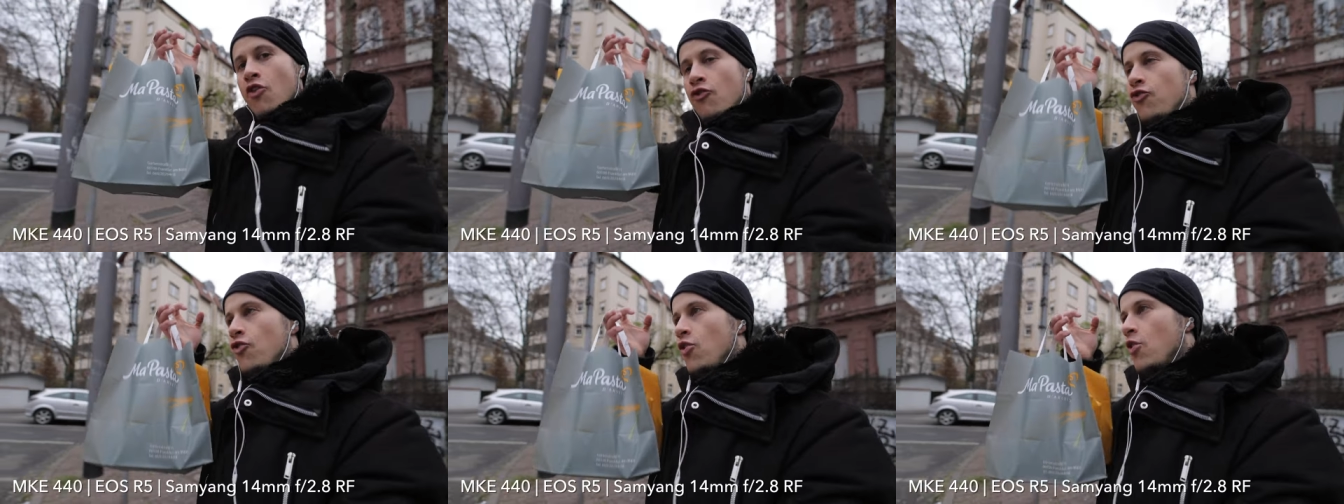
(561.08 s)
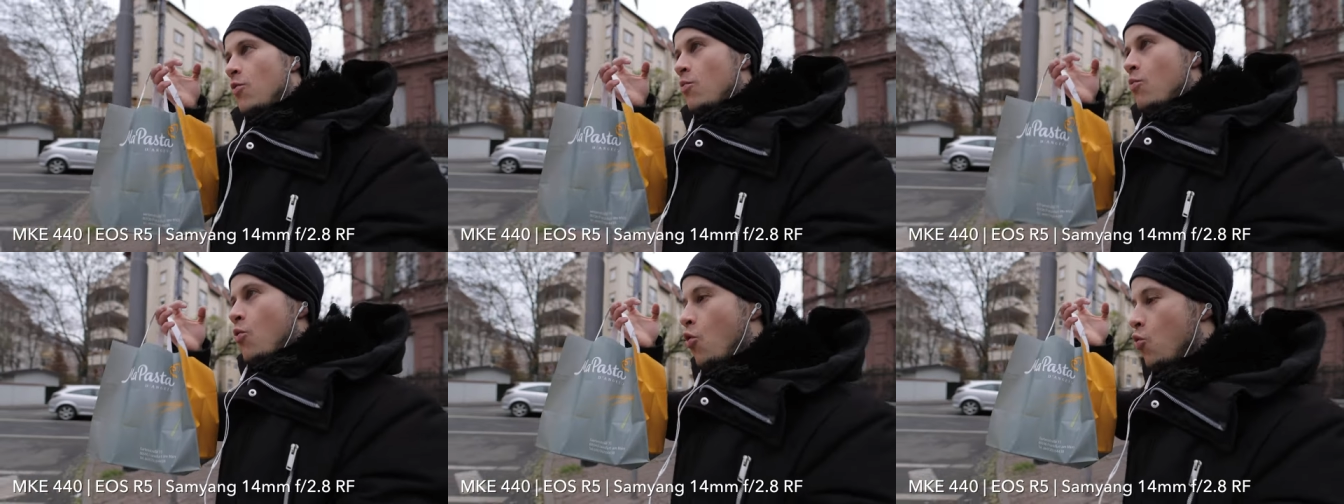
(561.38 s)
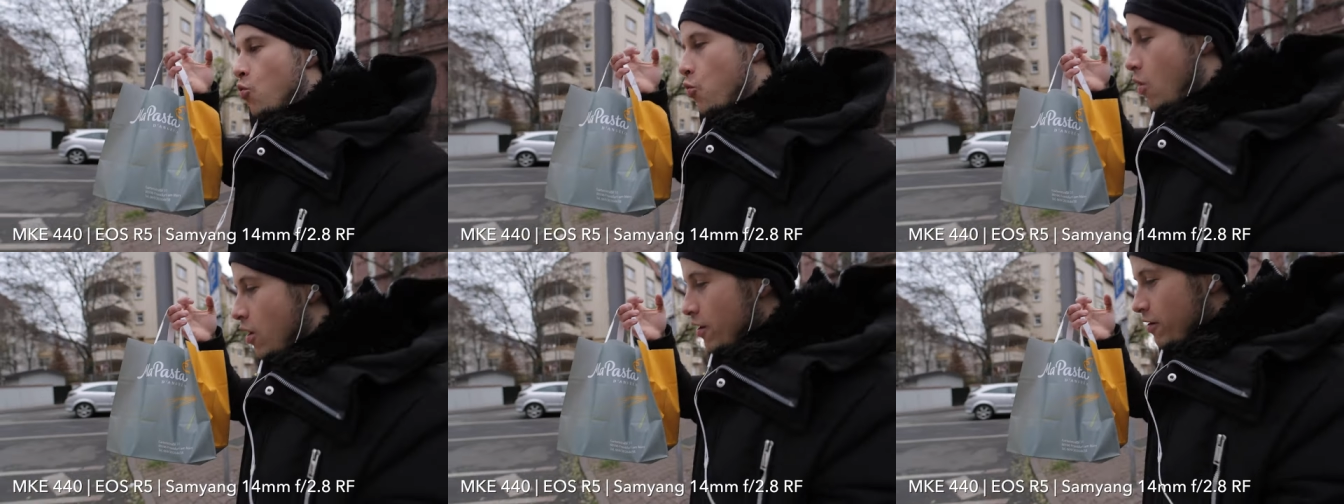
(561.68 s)
from
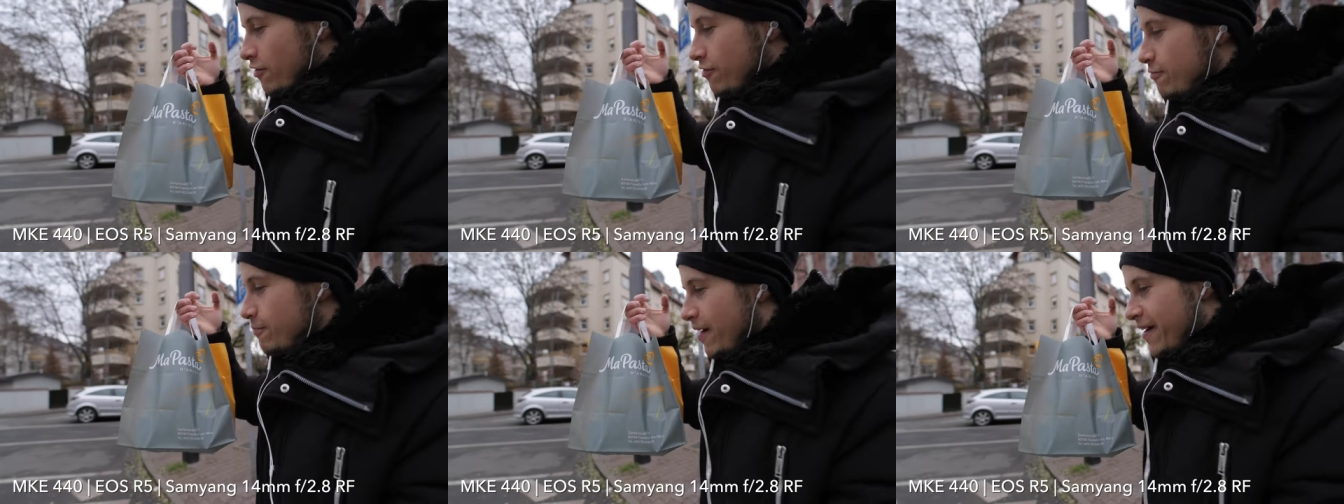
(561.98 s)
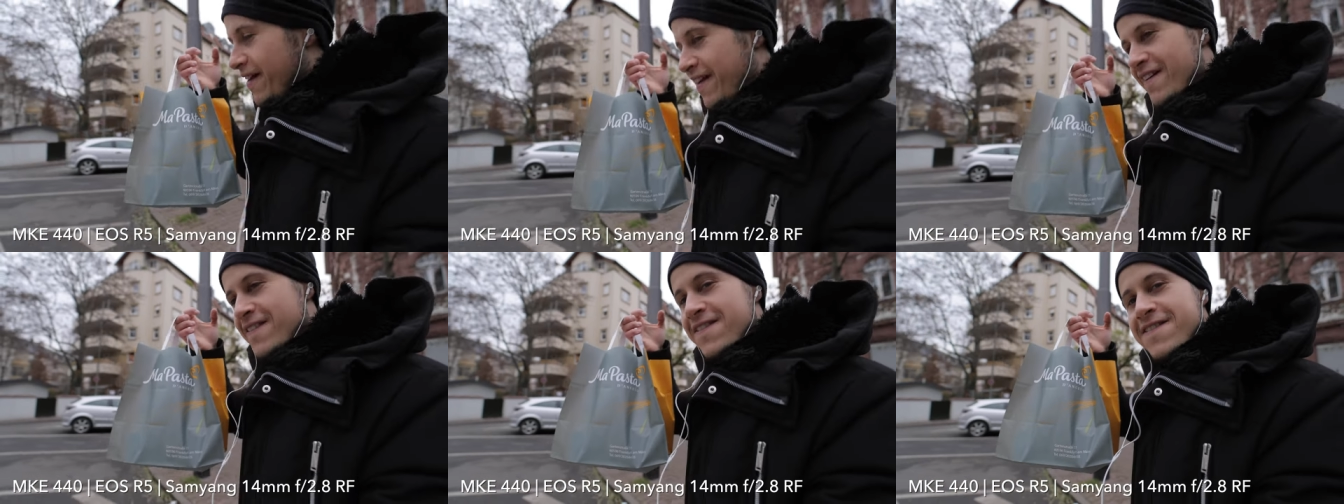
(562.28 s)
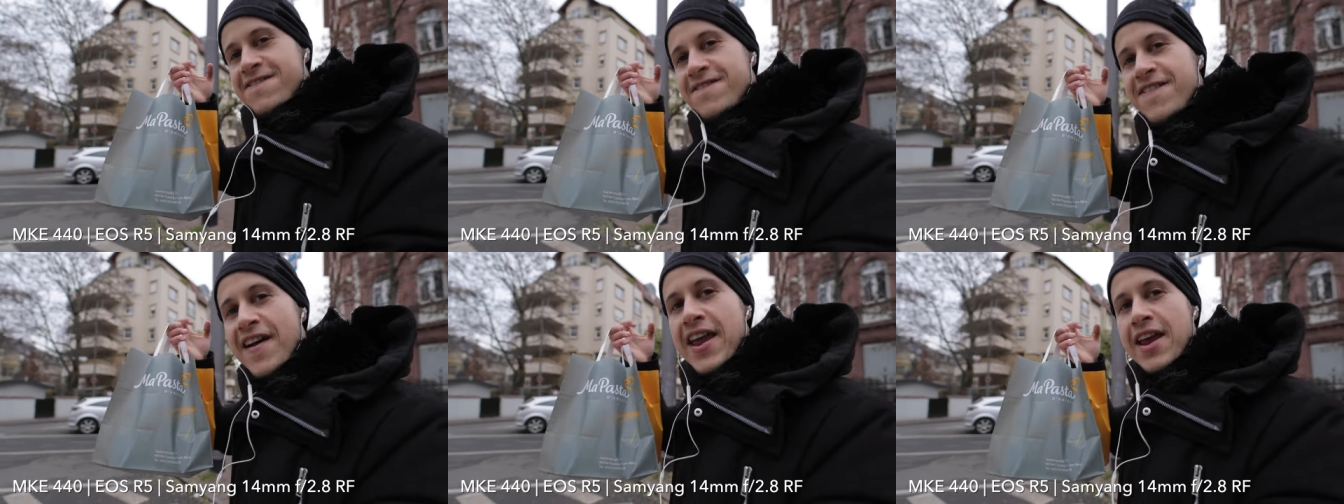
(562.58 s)
one of my
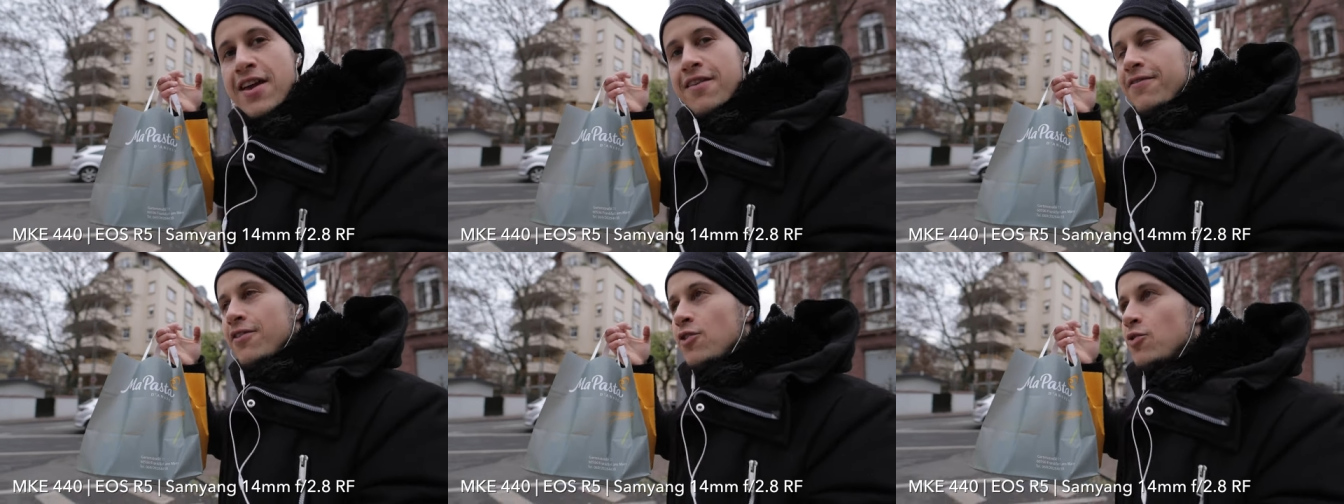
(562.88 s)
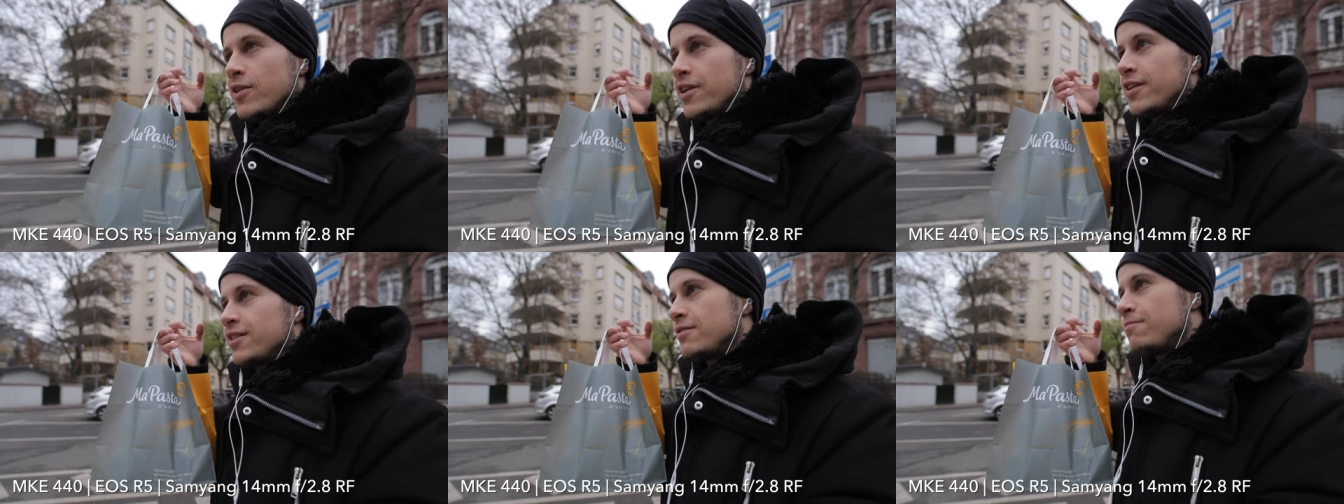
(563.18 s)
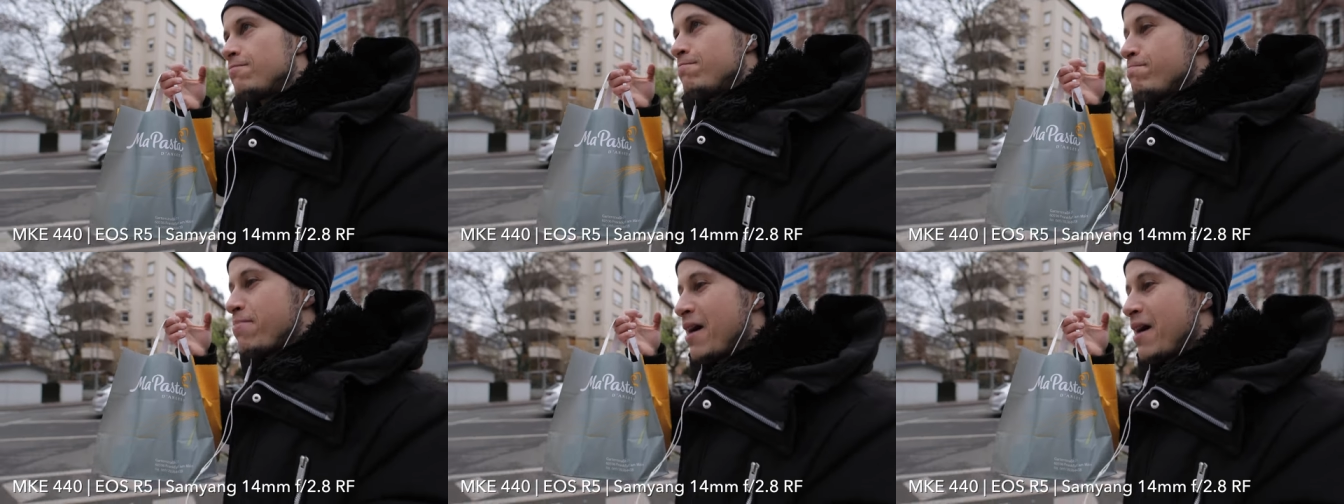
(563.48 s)
favorite